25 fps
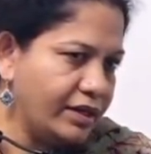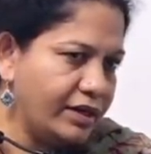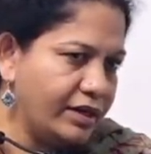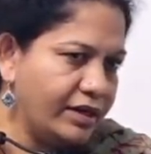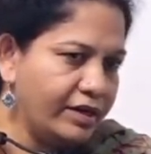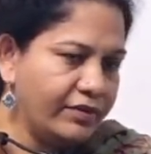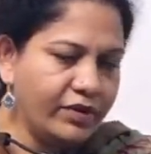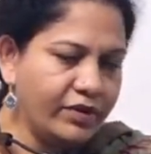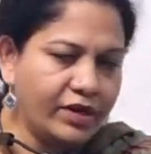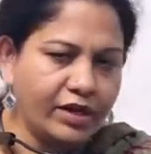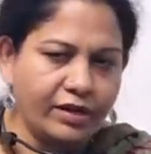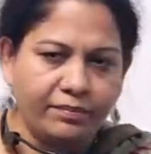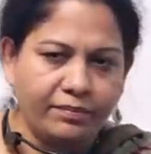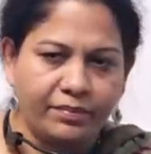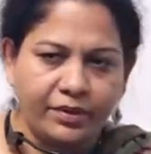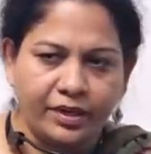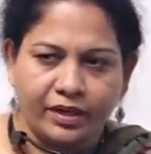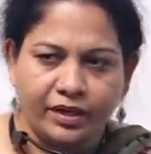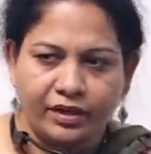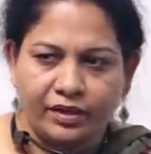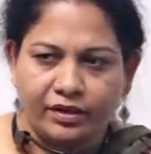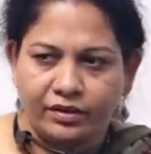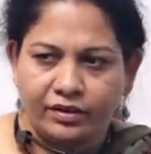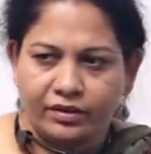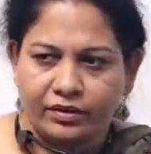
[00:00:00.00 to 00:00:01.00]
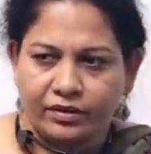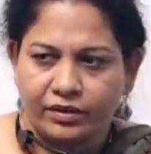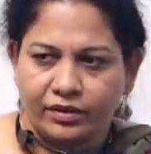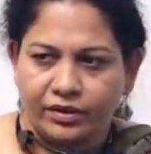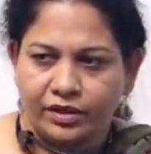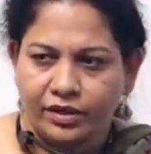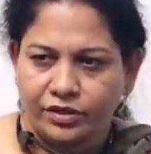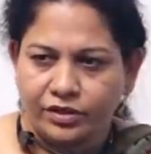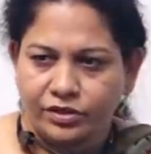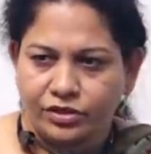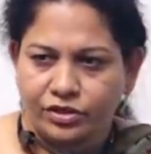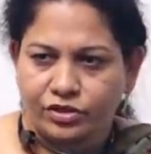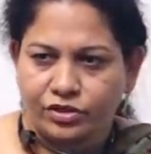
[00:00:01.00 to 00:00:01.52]
developing you know
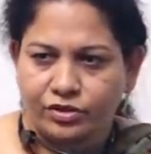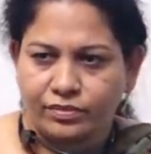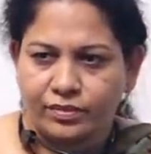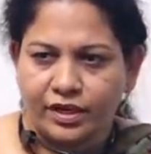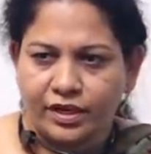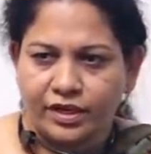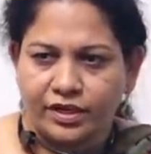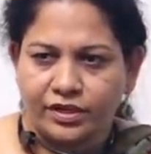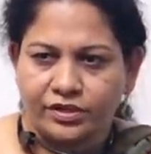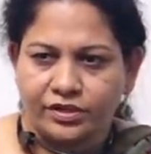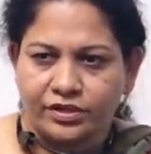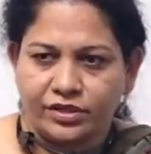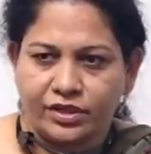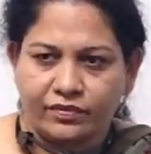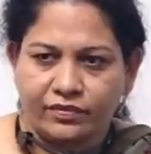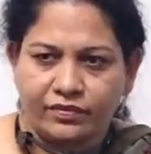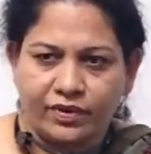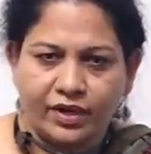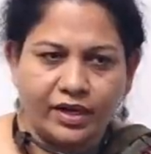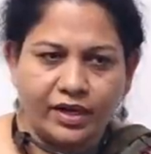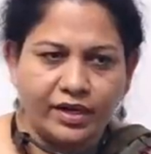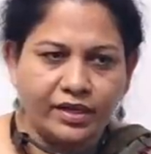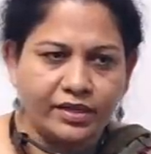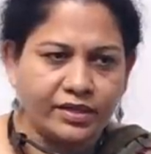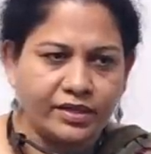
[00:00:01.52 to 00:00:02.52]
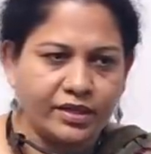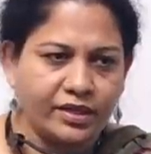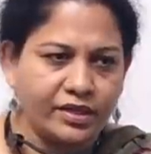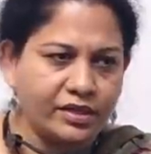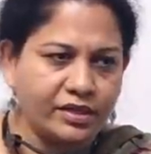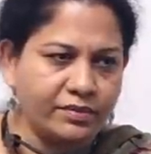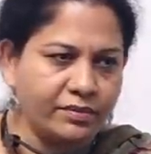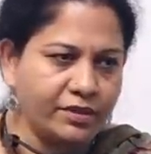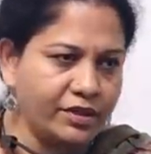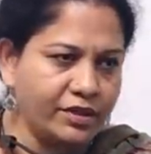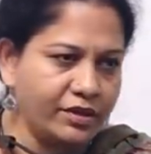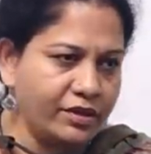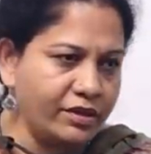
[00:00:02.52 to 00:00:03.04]
instruments devices
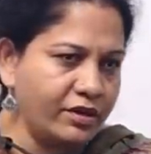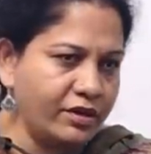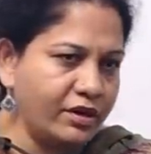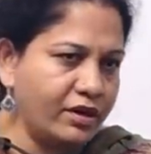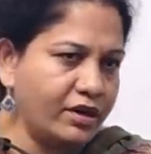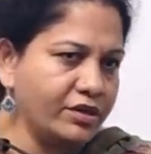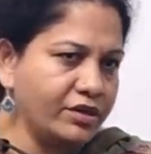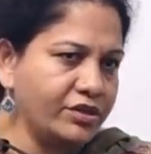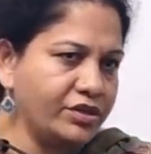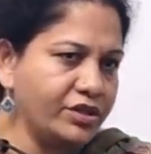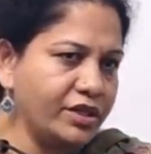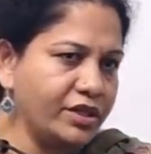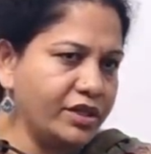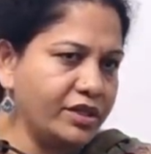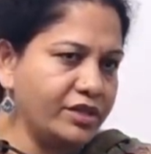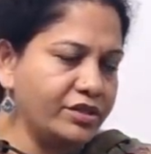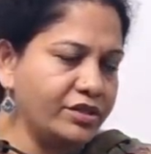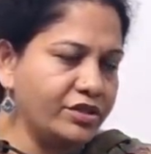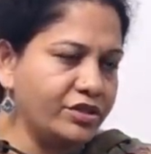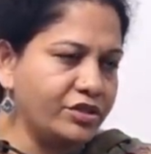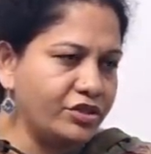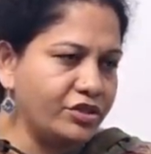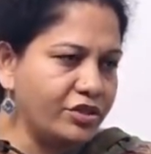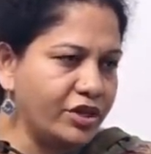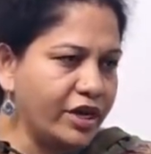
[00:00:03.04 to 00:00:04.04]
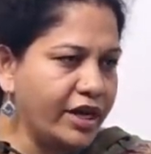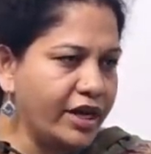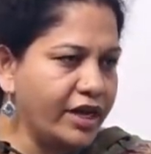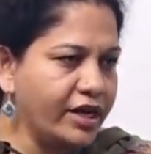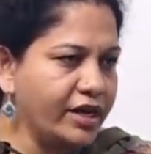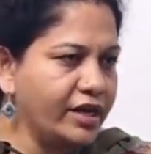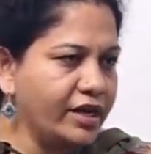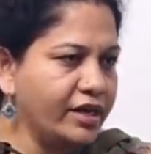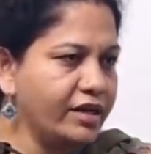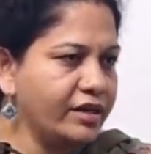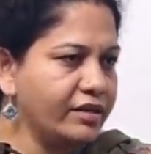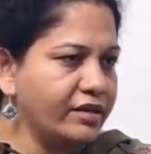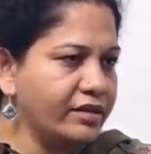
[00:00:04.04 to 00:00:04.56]
methodologies
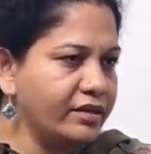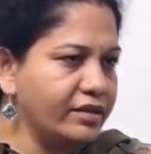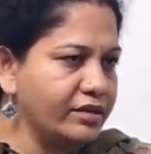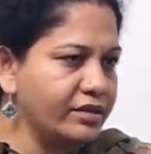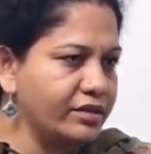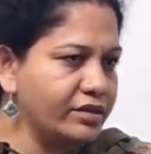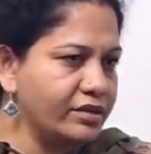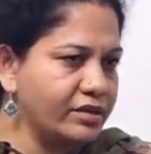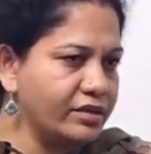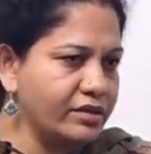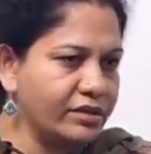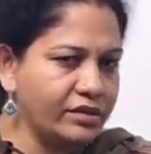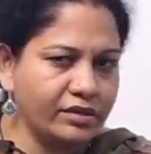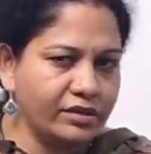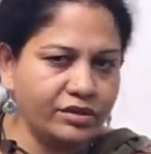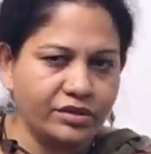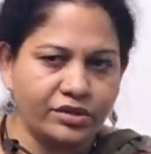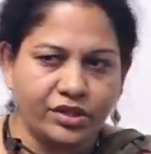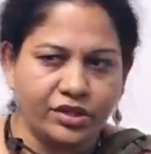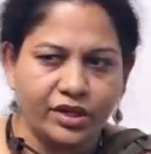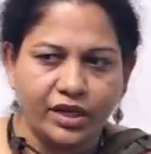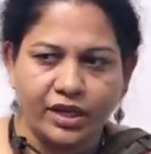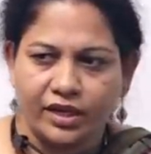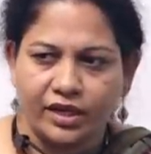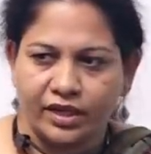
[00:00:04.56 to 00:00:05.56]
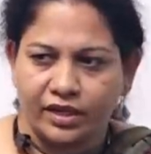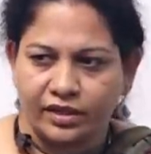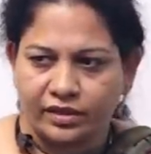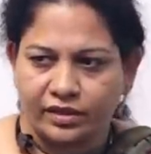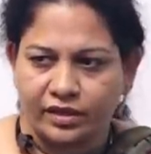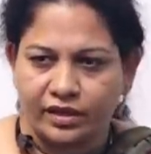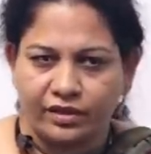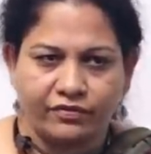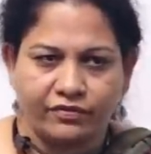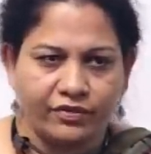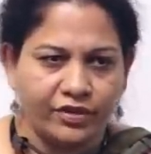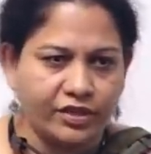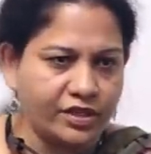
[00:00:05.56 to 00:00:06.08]
training this you know, training the
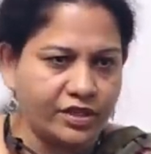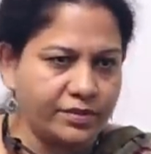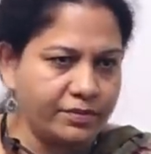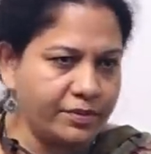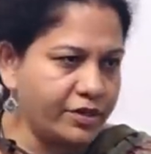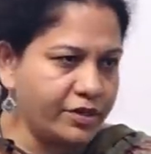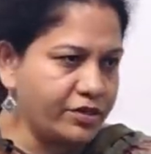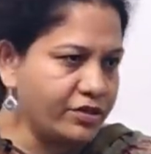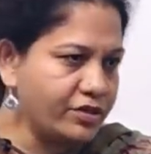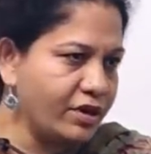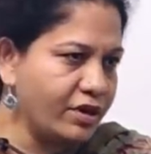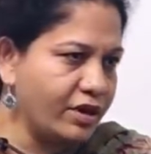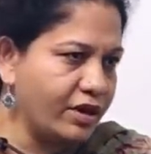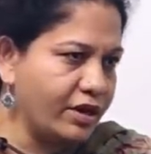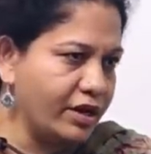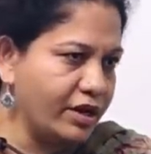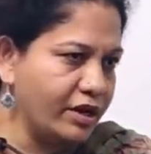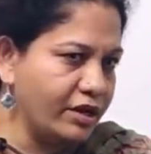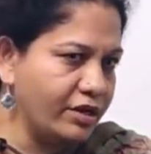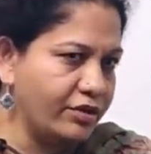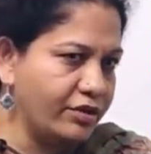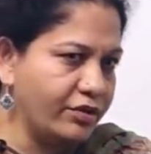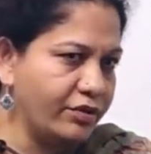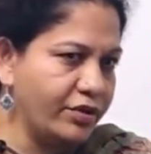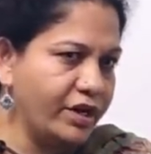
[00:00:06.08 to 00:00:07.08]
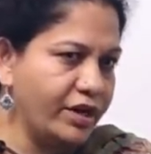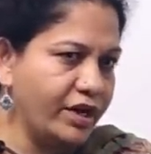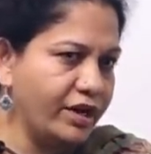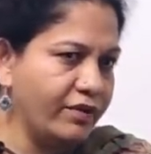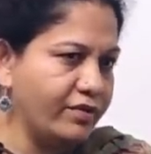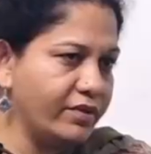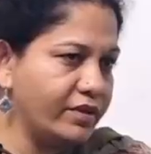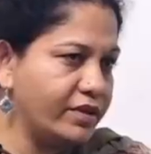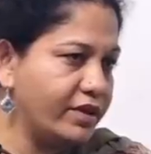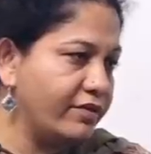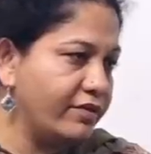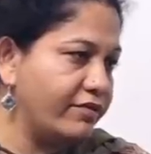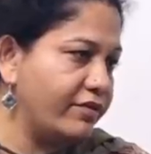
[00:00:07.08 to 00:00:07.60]
defense personnel to deal
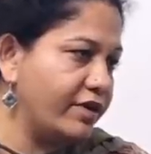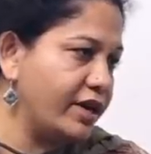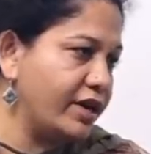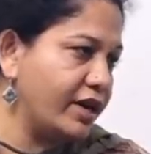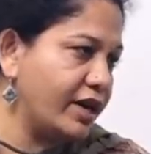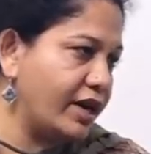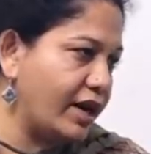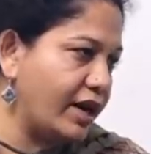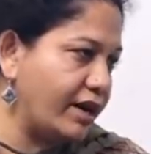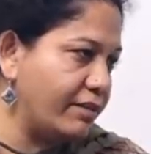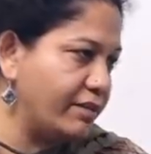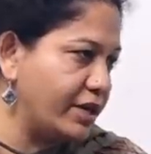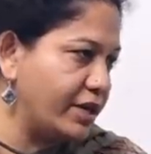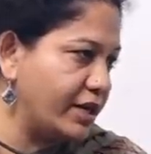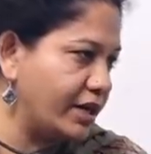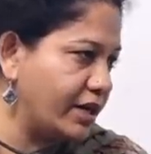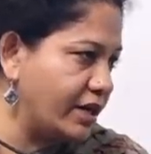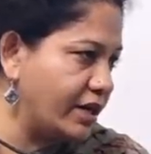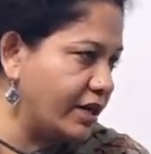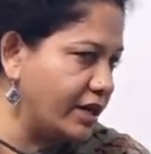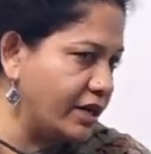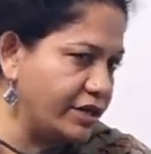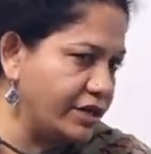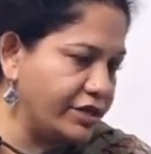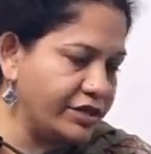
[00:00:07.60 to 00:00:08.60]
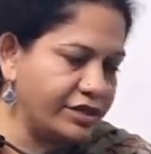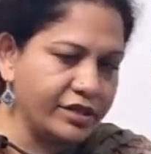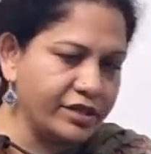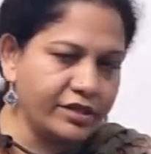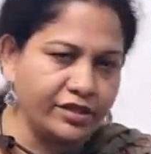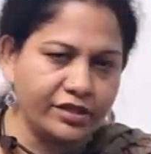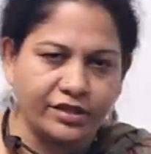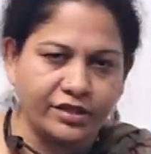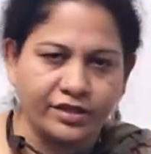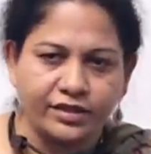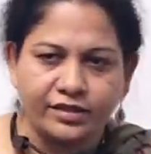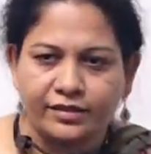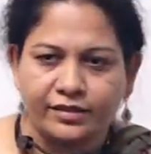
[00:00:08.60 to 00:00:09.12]
with different climatic
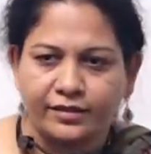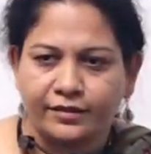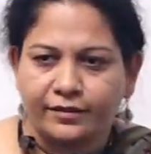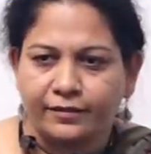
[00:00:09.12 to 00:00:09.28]
conditions